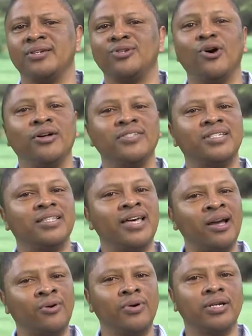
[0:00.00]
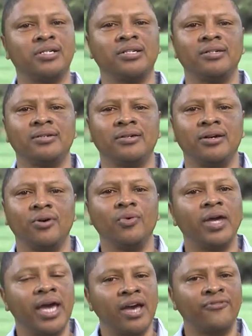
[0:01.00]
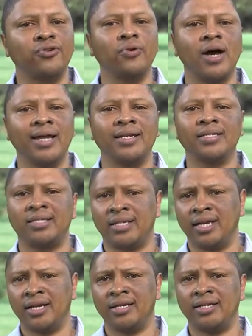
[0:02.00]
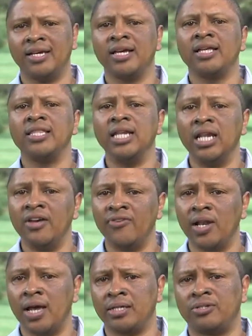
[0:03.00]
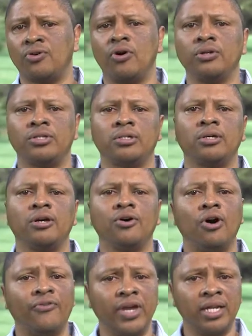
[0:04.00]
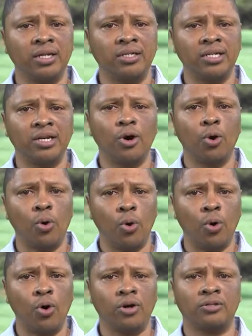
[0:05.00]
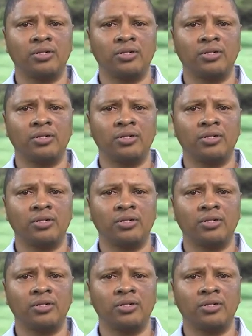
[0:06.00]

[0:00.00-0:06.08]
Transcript: To answer that question, we have to understand the levelized cost of energy, or